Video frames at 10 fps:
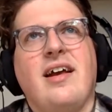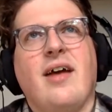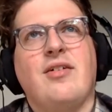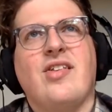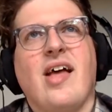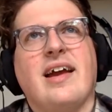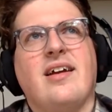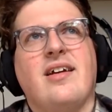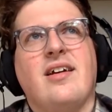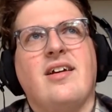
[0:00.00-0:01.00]
I was
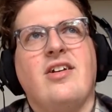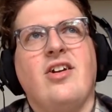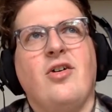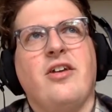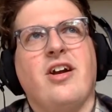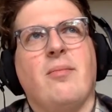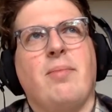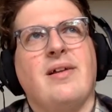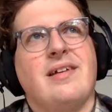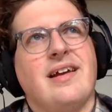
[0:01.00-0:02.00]
like, there are
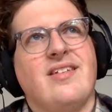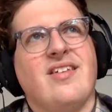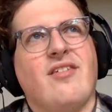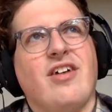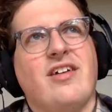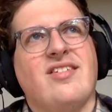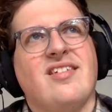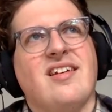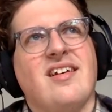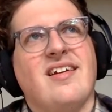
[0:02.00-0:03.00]
billions of
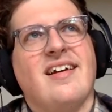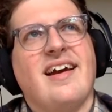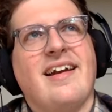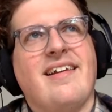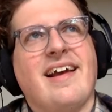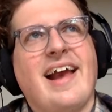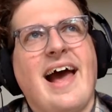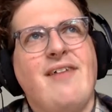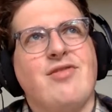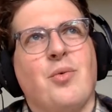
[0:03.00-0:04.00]
us, and like
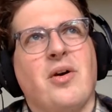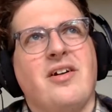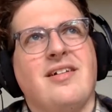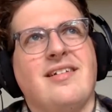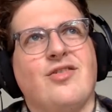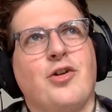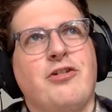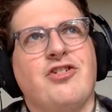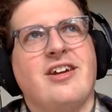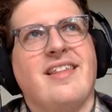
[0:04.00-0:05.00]
half the world is
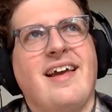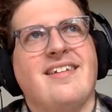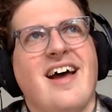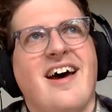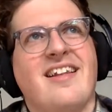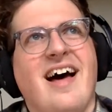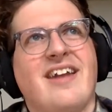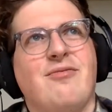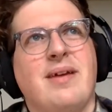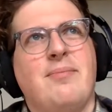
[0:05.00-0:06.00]
Christian. That is not a lot
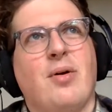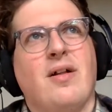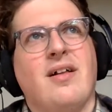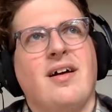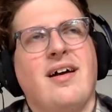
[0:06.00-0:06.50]
of people.